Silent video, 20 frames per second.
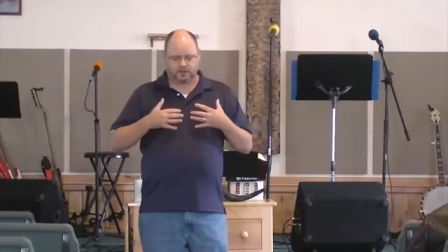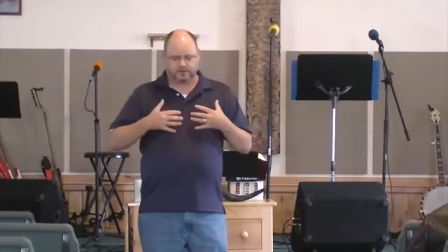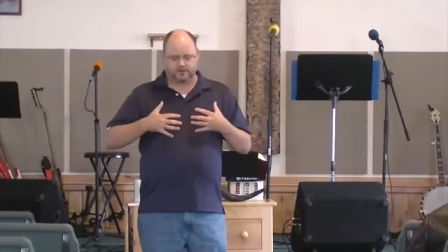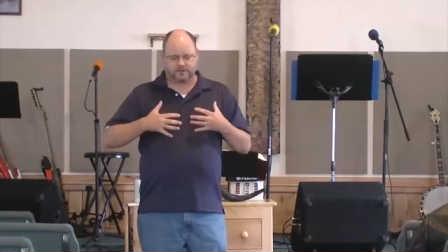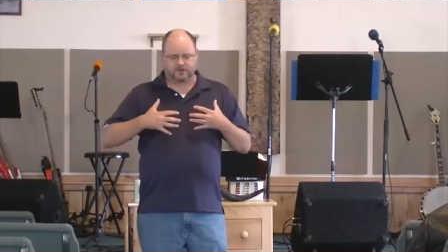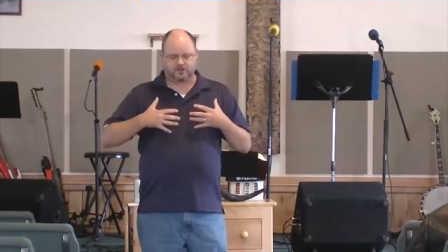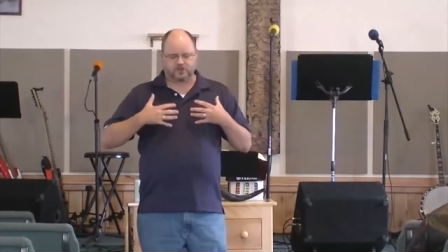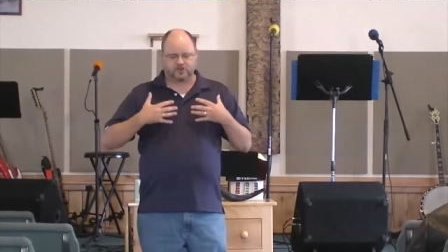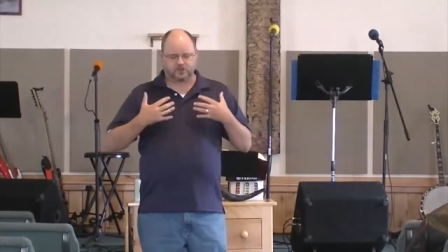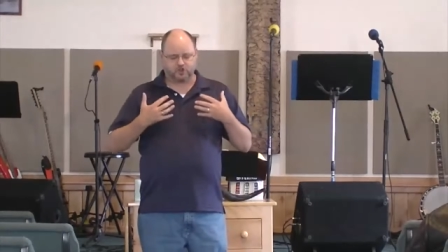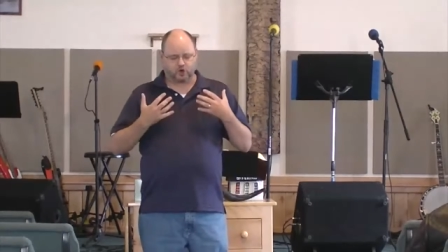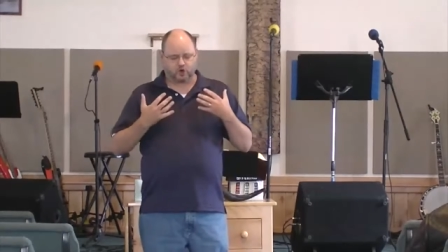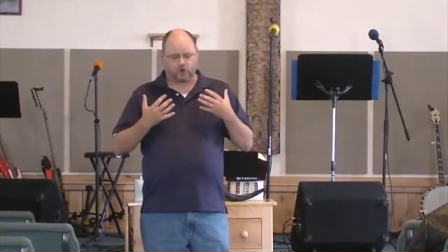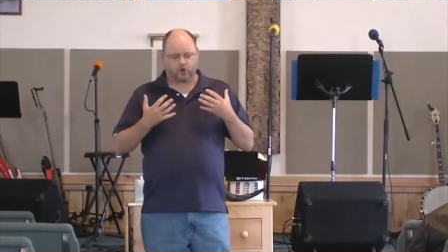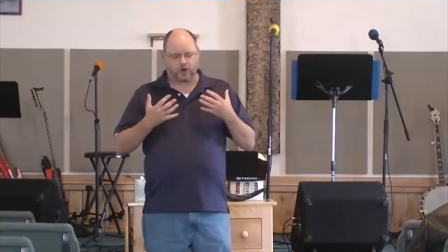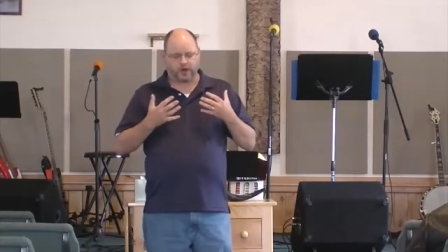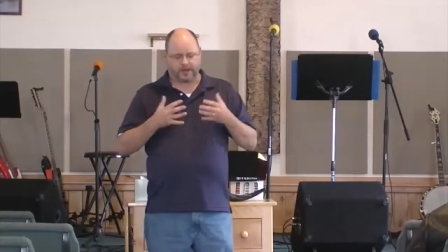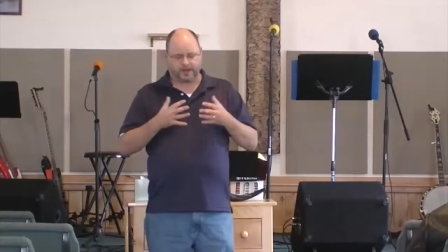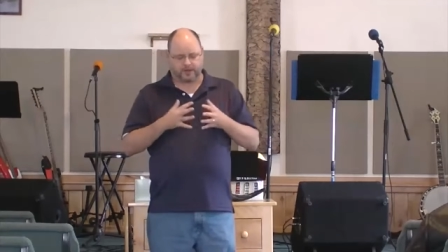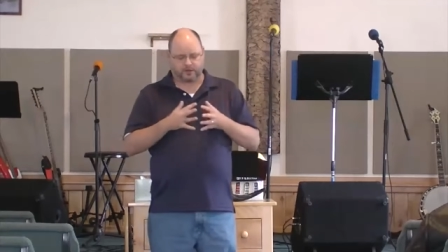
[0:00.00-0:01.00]
the
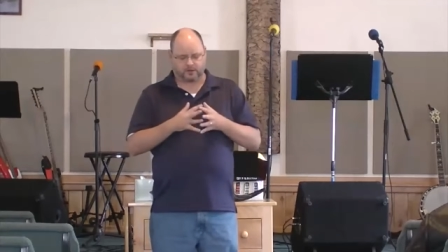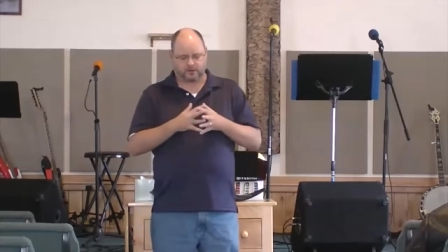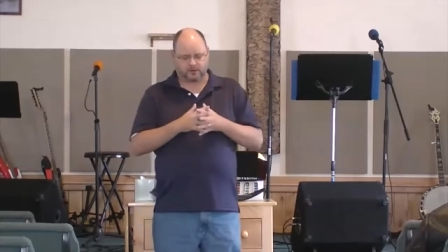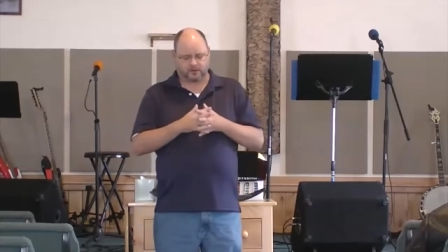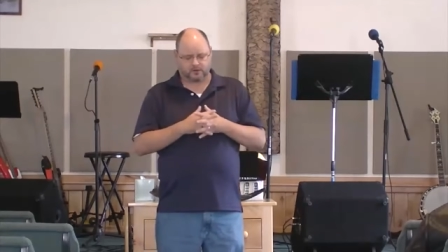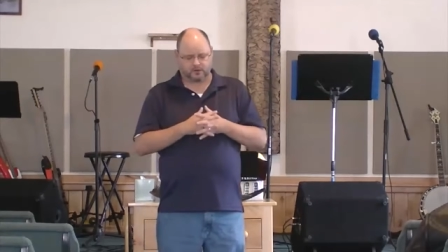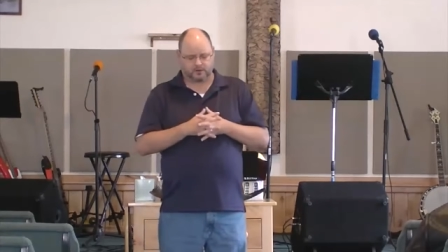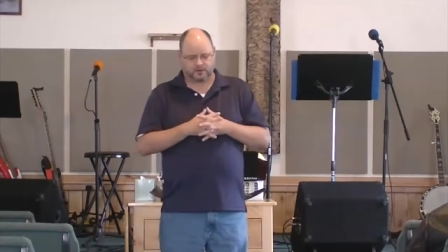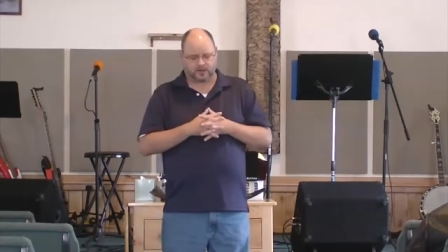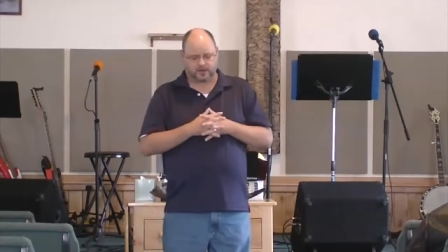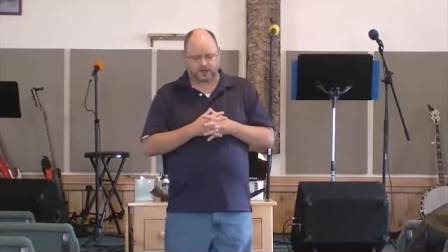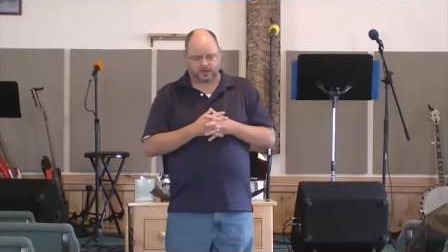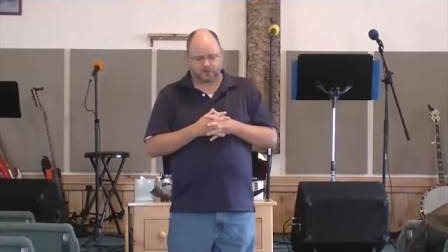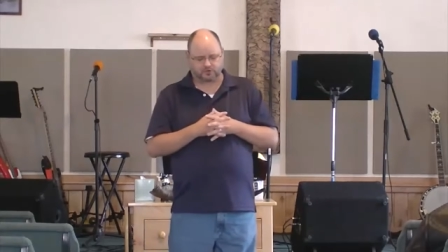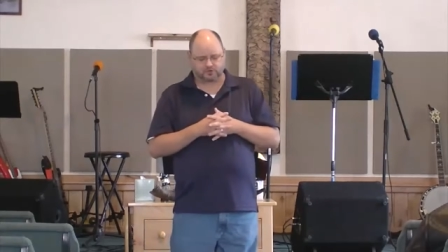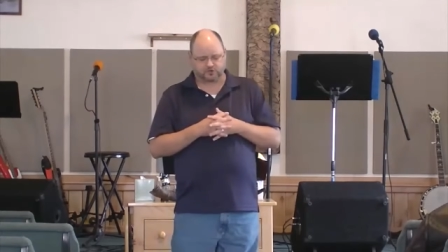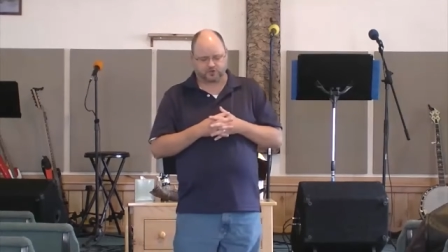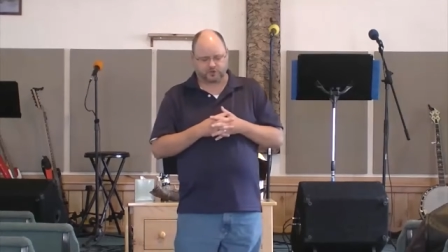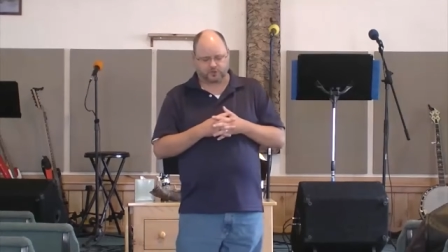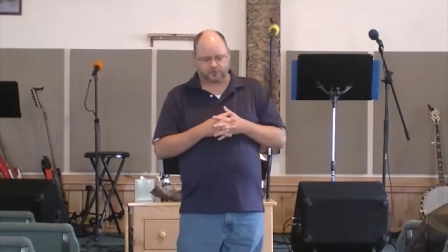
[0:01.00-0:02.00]
joy that
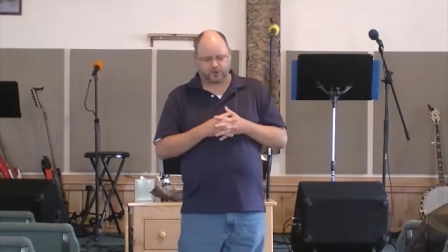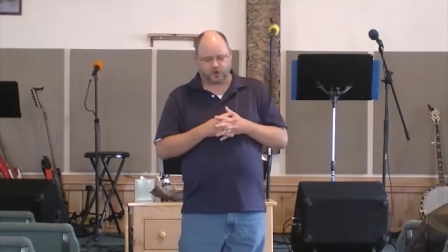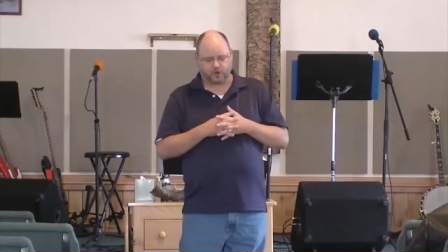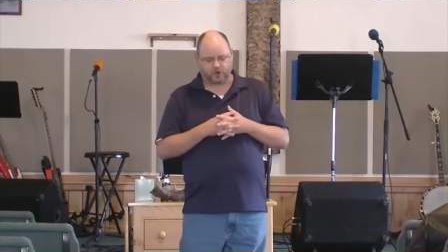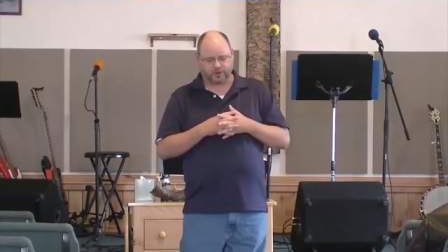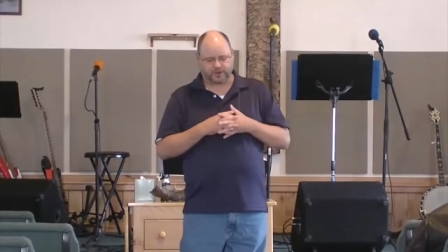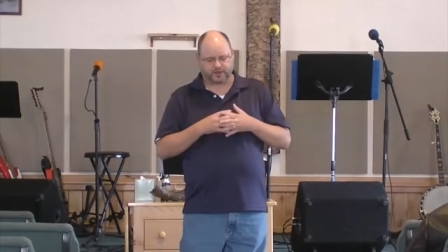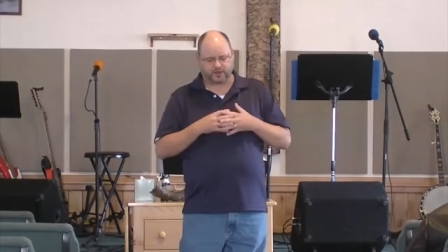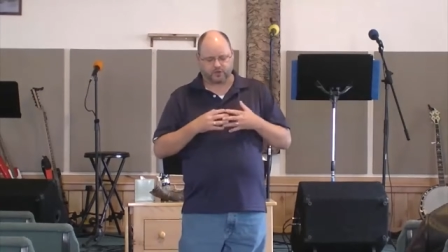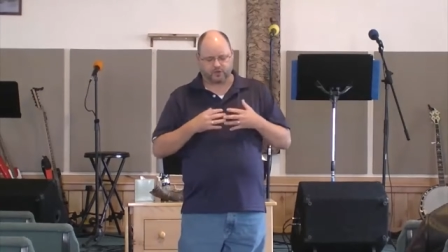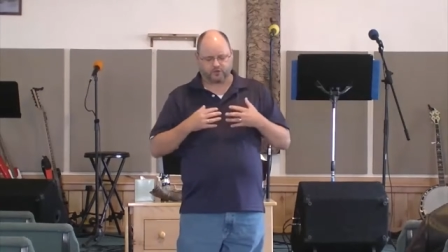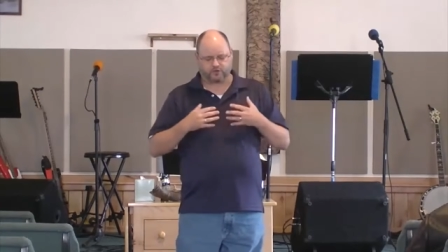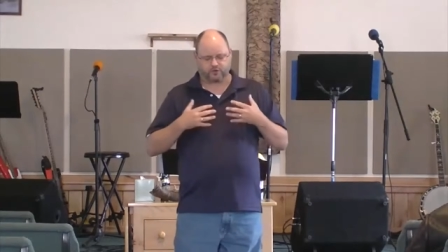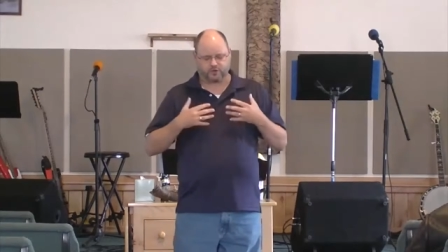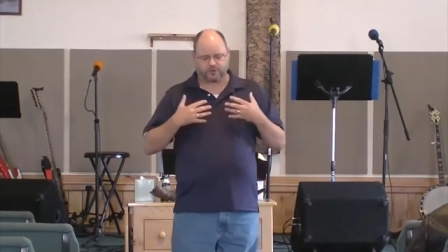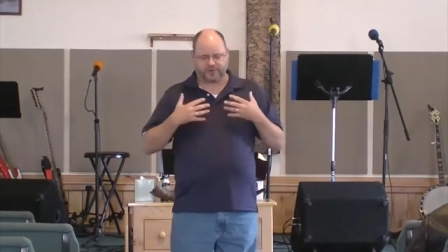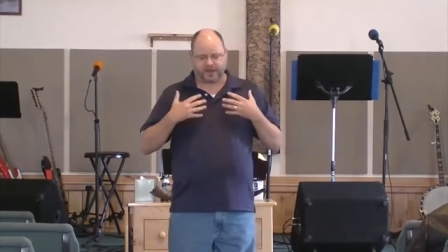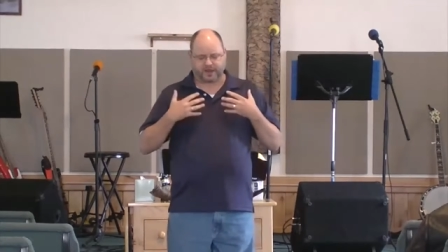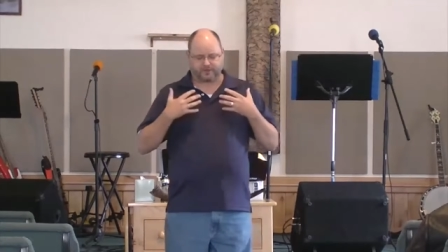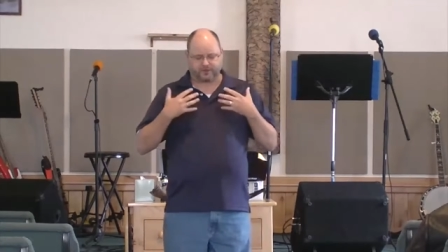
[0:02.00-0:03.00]
comes from knowing you,
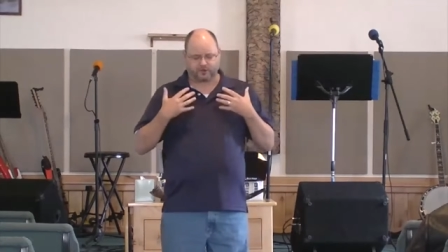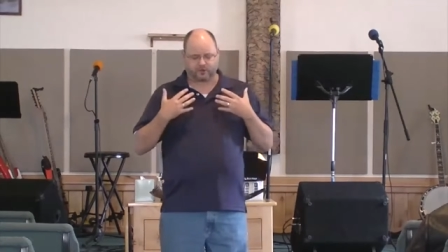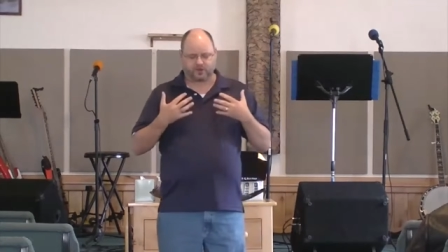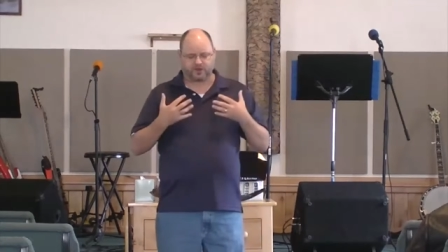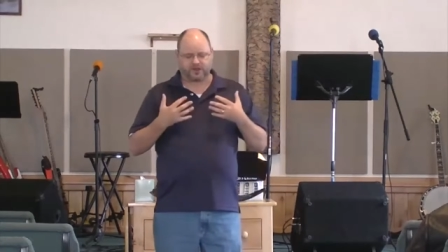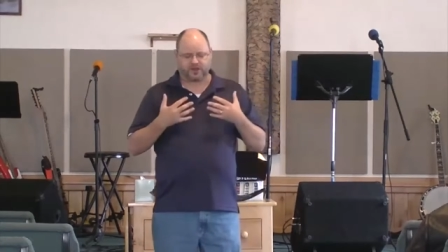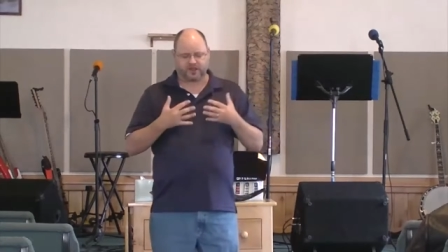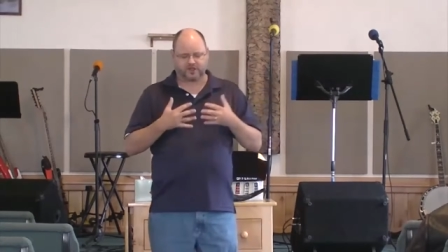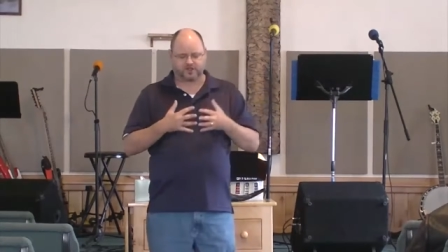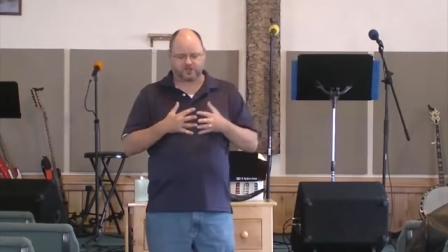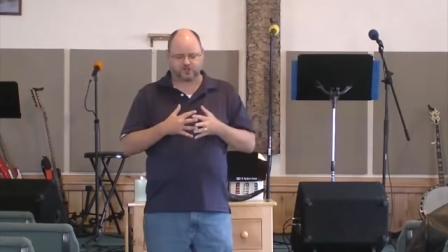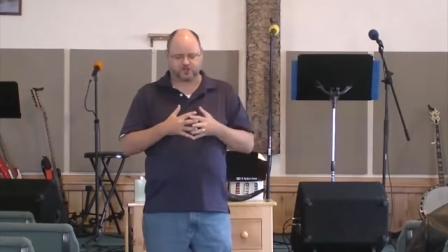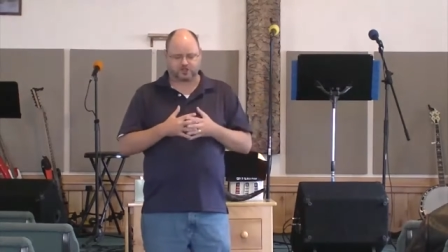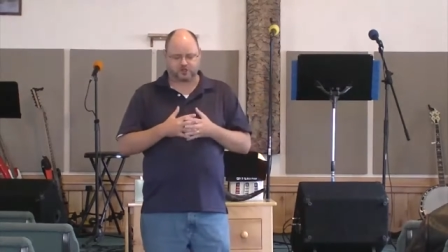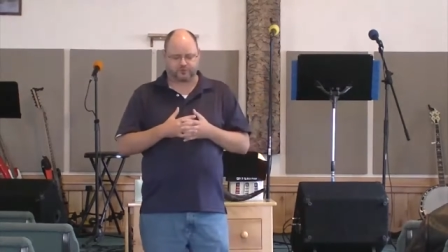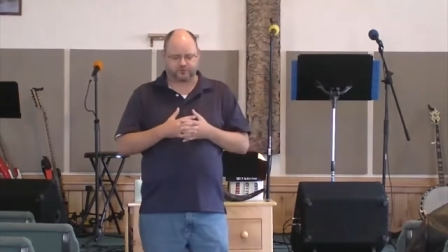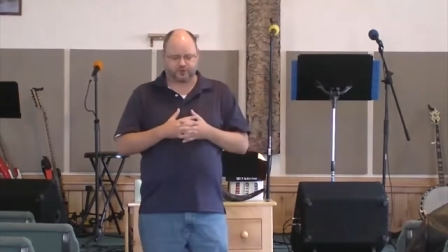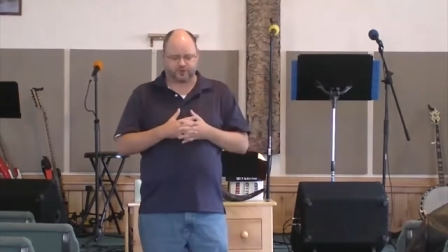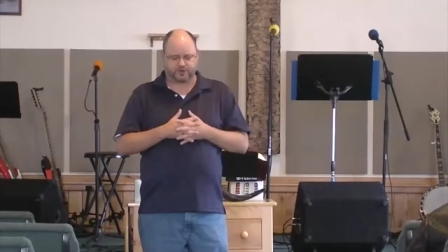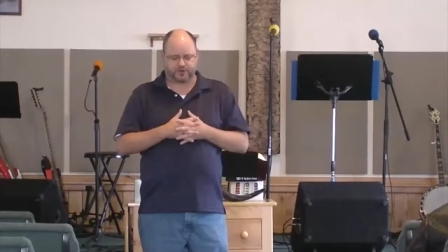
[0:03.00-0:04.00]
from having
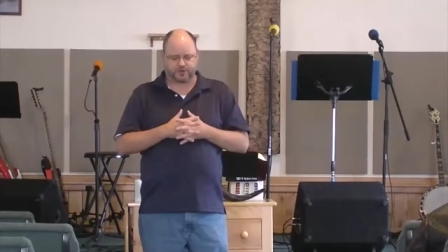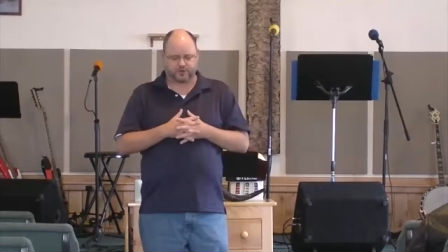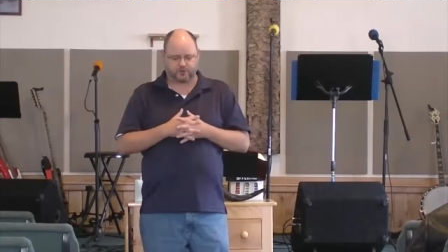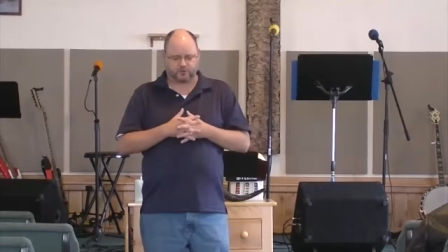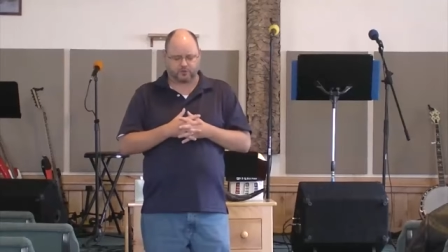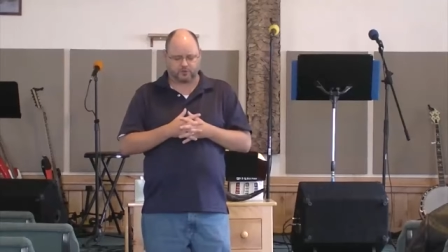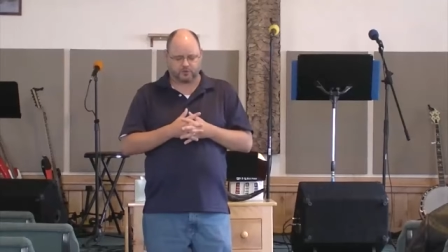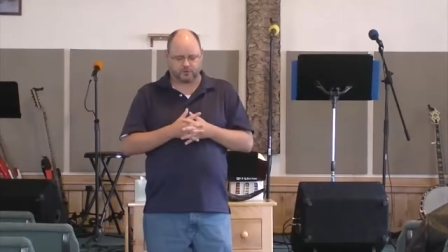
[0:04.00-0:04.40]
relationship with you.